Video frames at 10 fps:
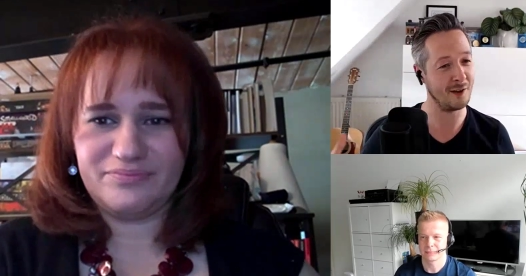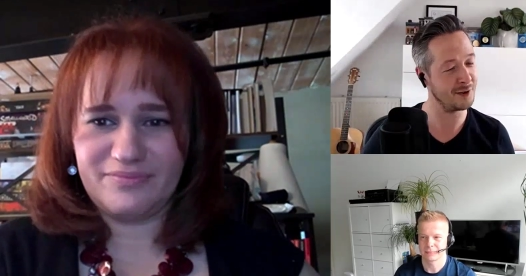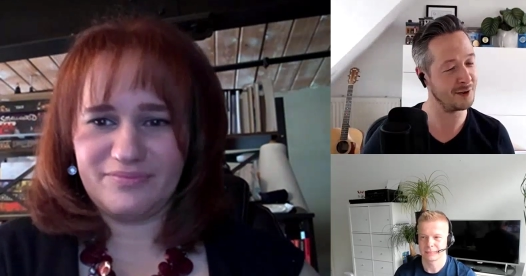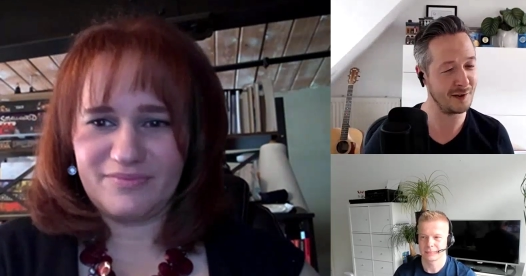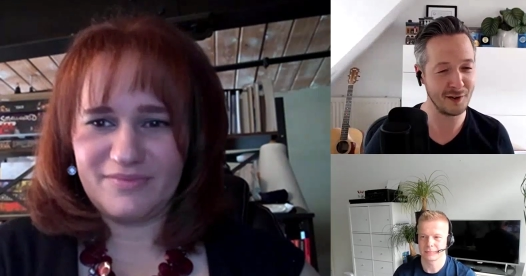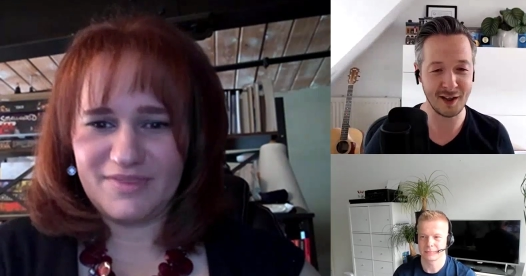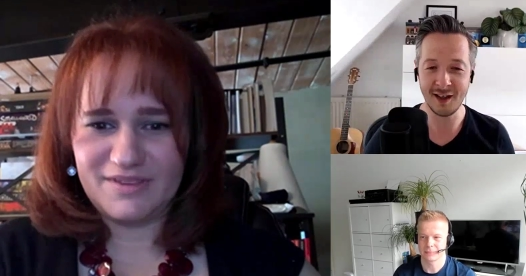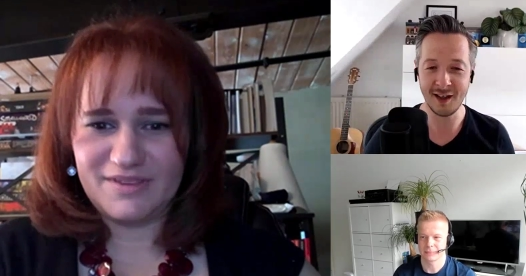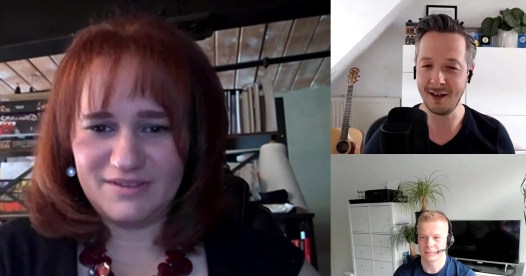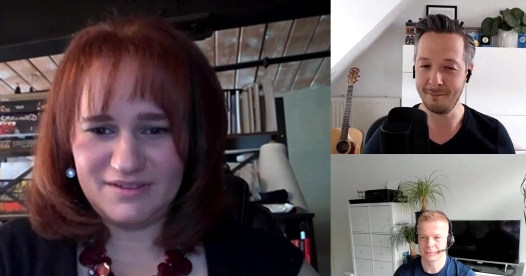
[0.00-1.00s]
Speaker 1: they look
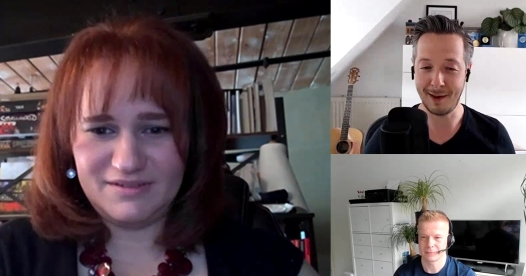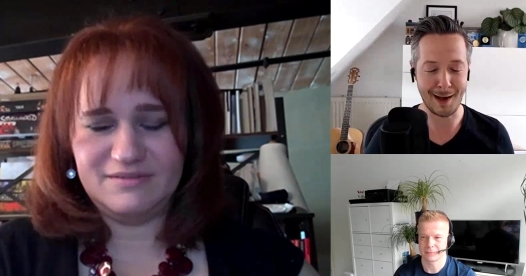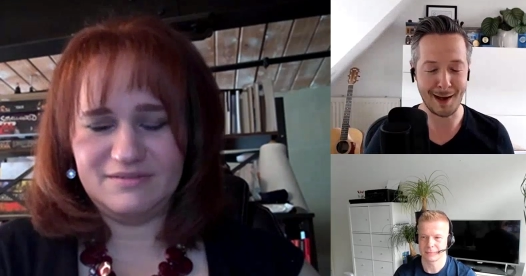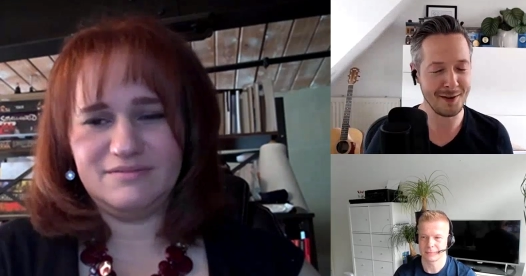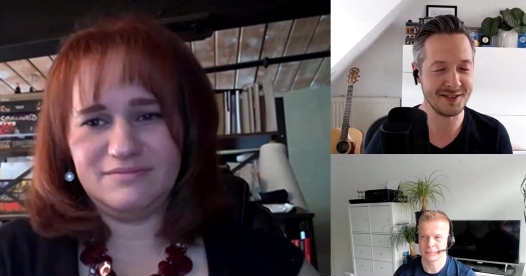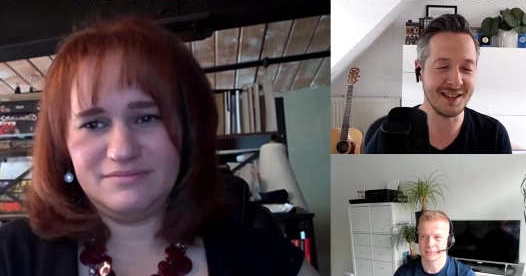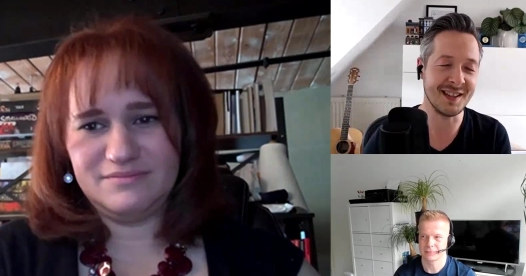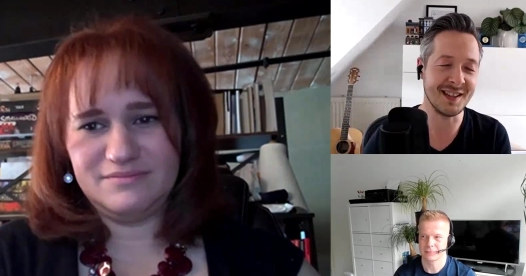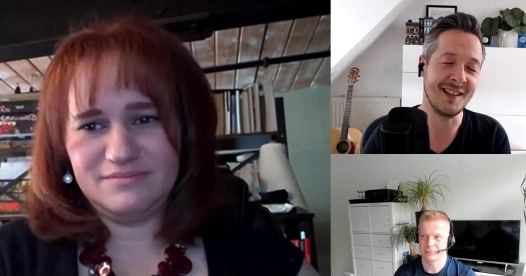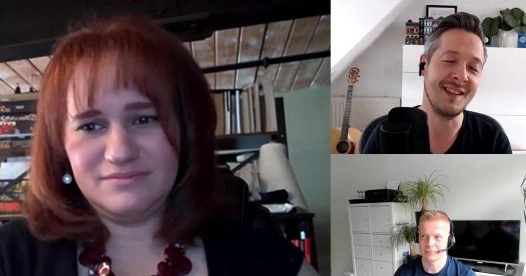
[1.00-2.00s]
differently how do you
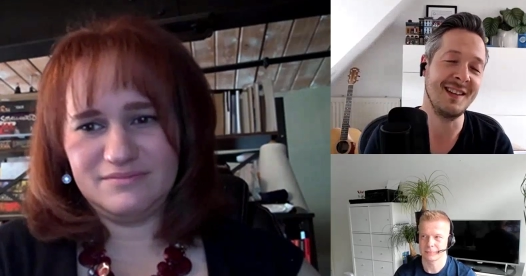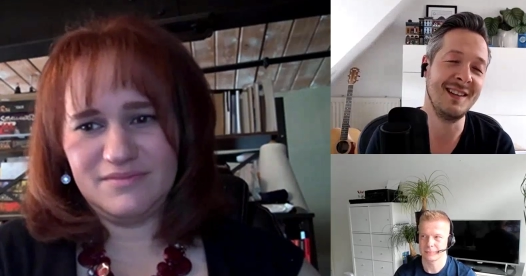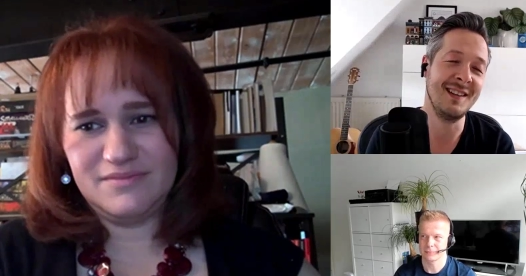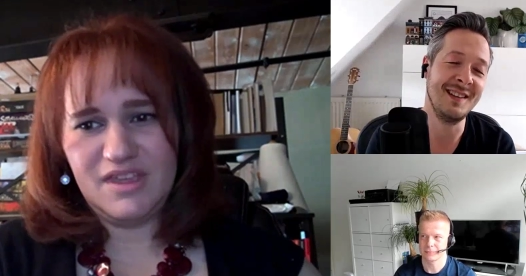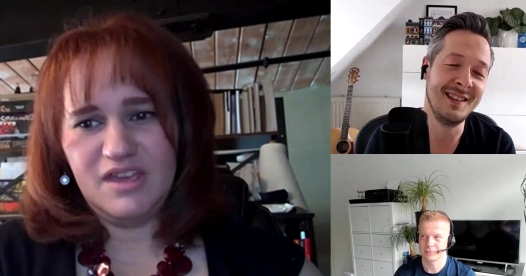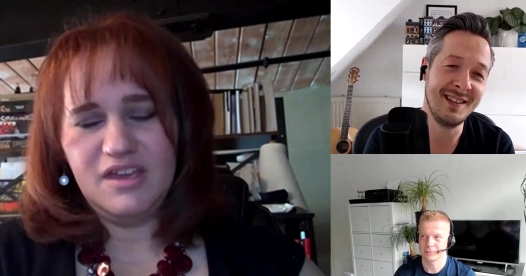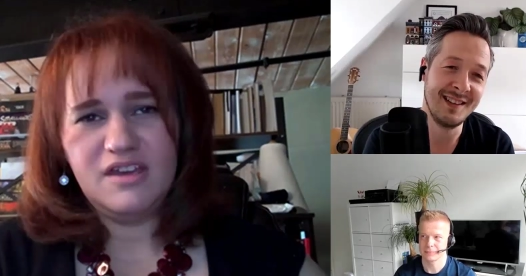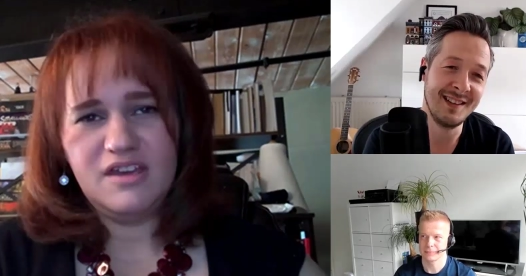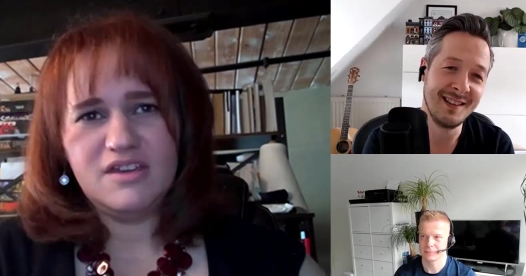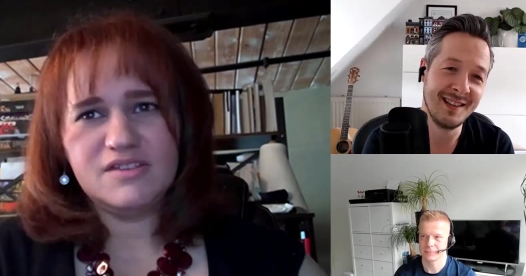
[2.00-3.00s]
see it
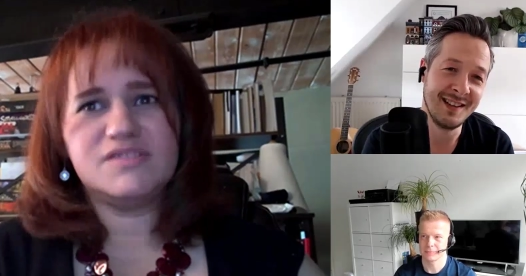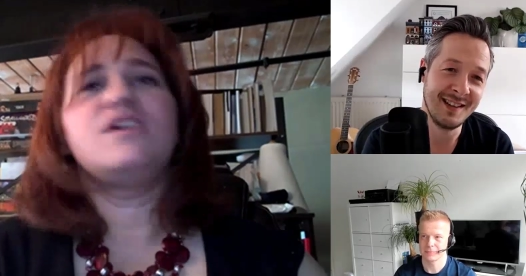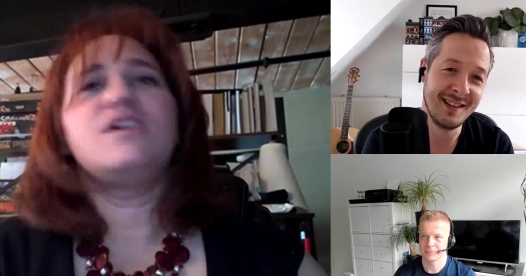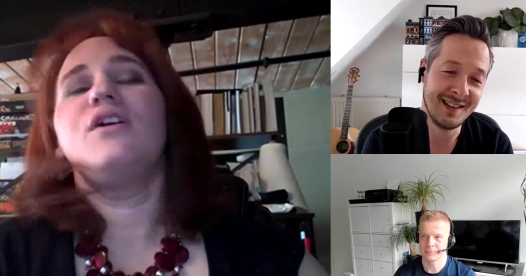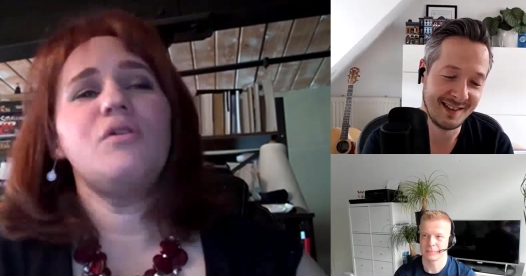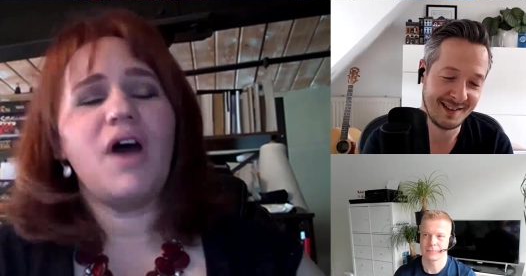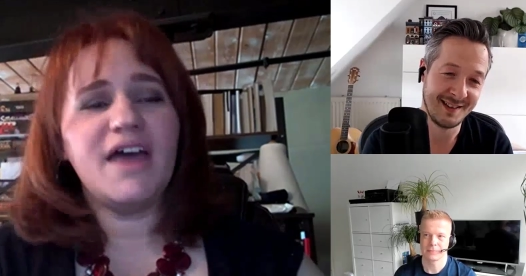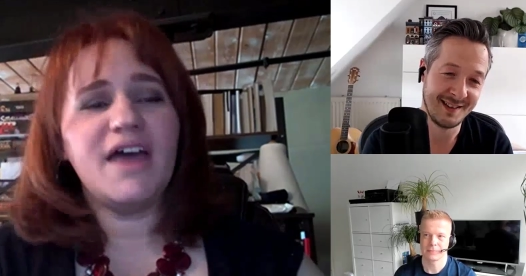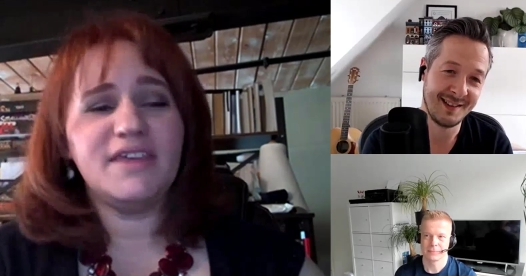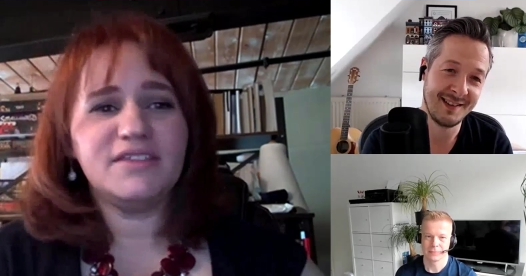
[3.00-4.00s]

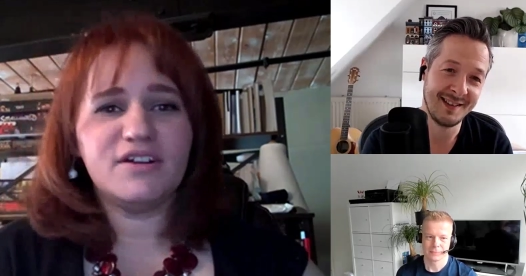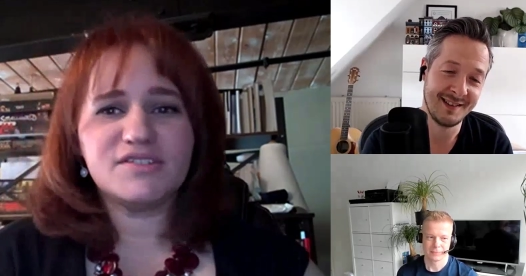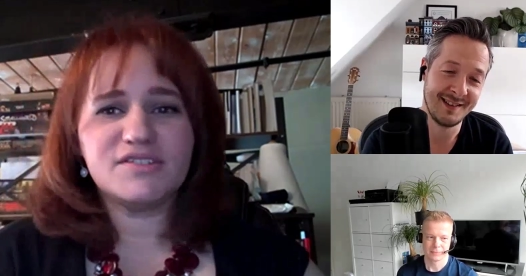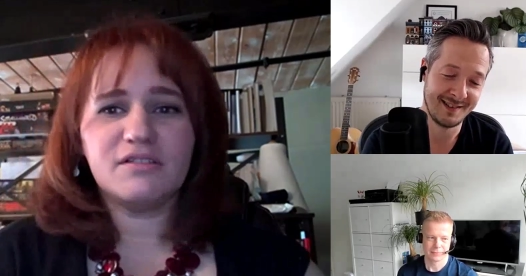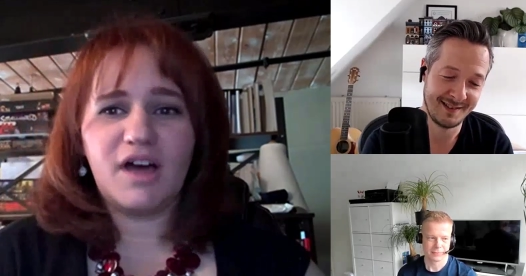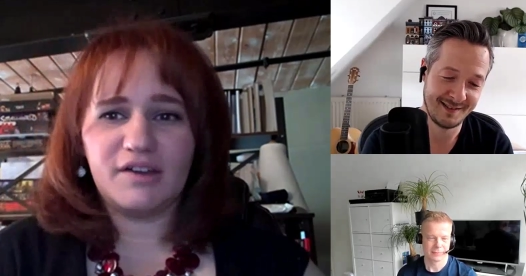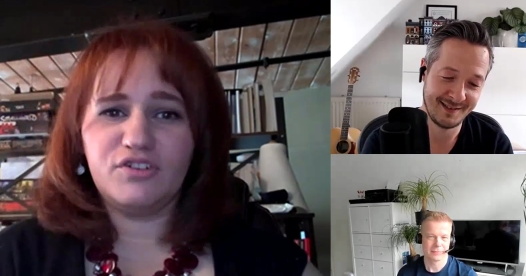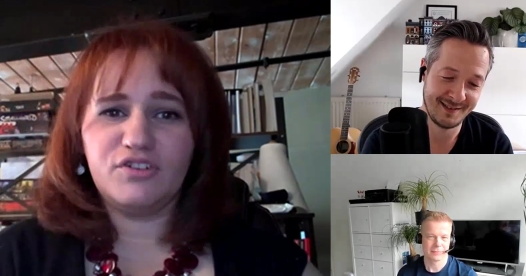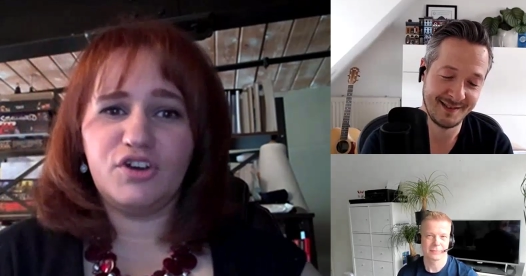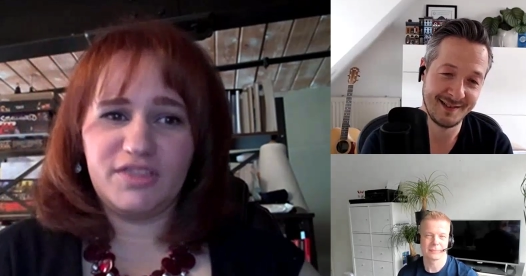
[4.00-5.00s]
Speaker 2: so i think there's a
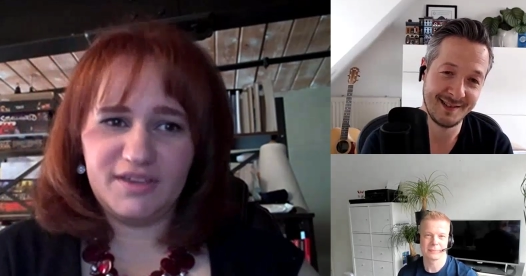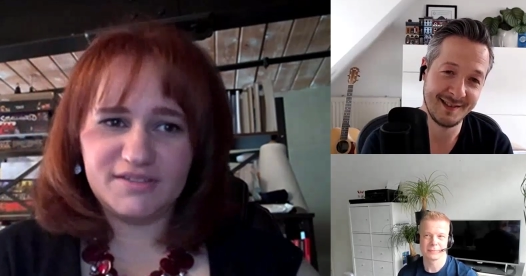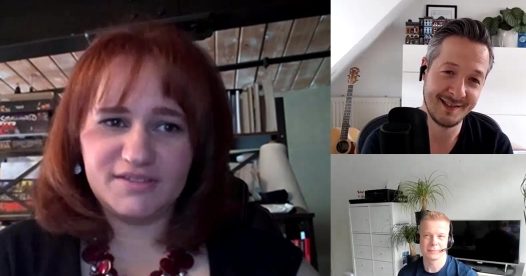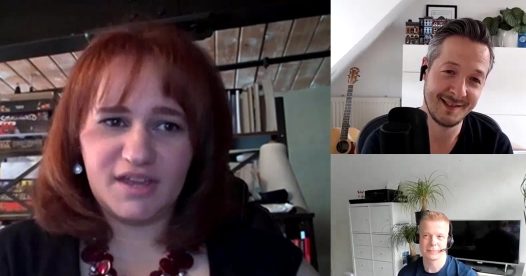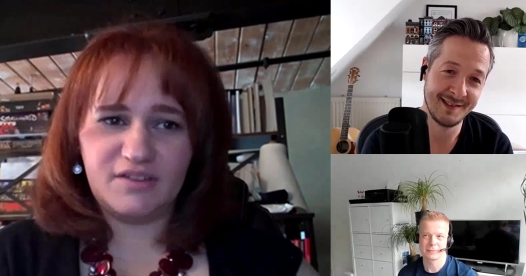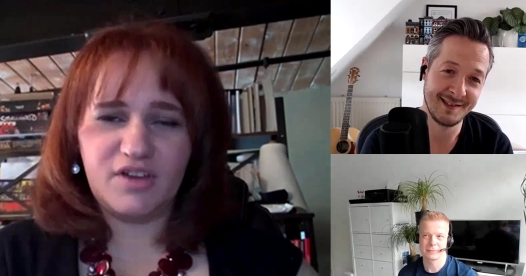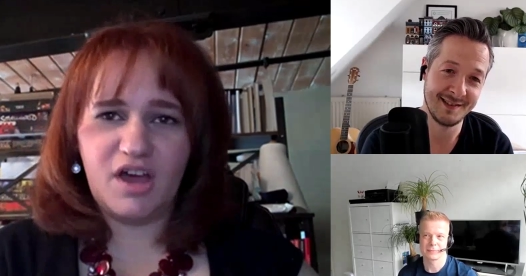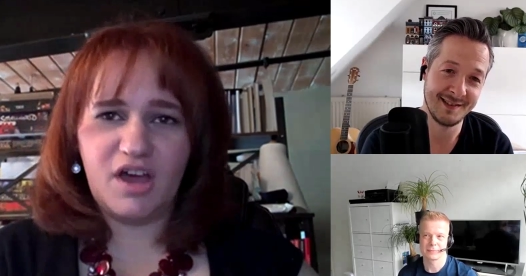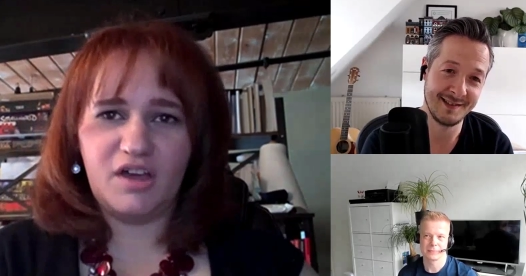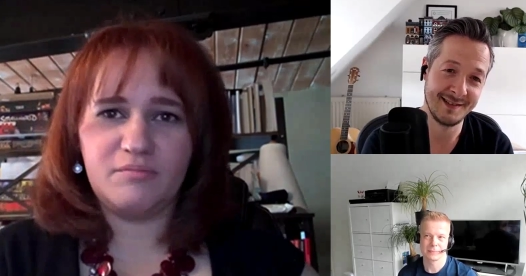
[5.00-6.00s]
lot of good things that
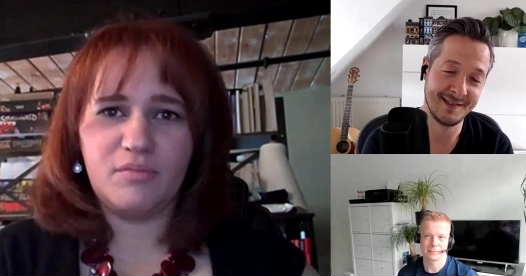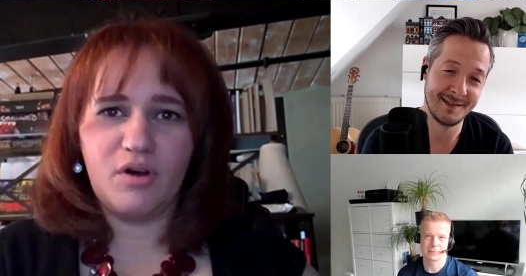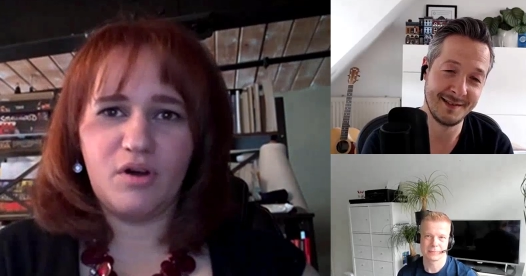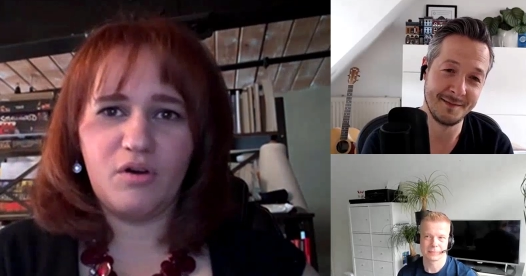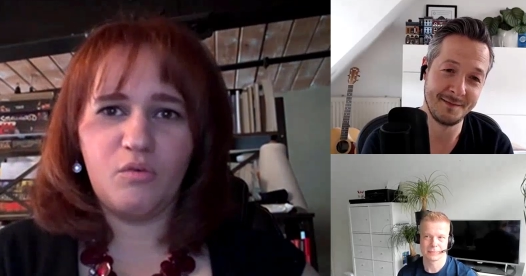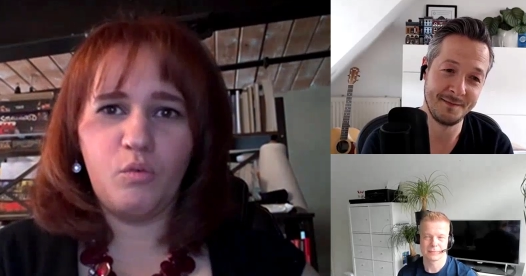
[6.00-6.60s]
have come